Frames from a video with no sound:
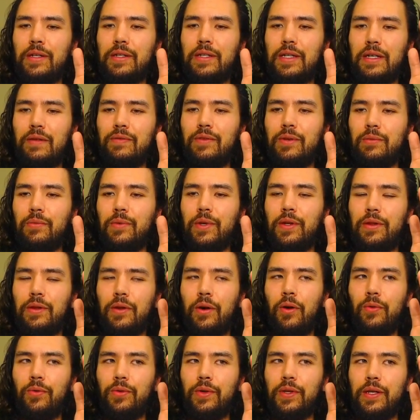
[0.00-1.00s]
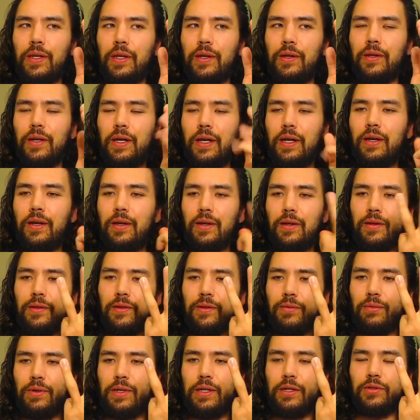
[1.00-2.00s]
even with only
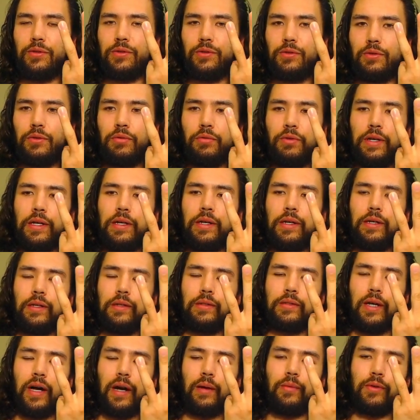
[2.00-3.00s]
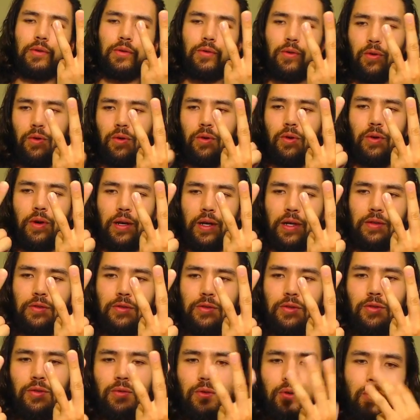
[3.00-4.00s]
three Diamond Core
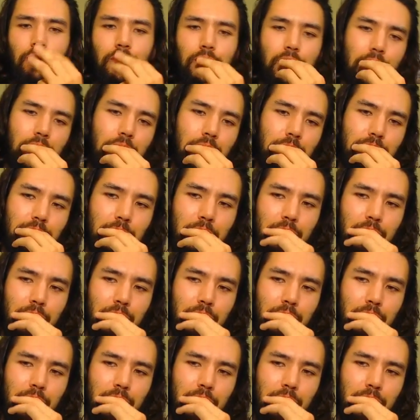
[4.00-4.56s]
and 2 Urnite.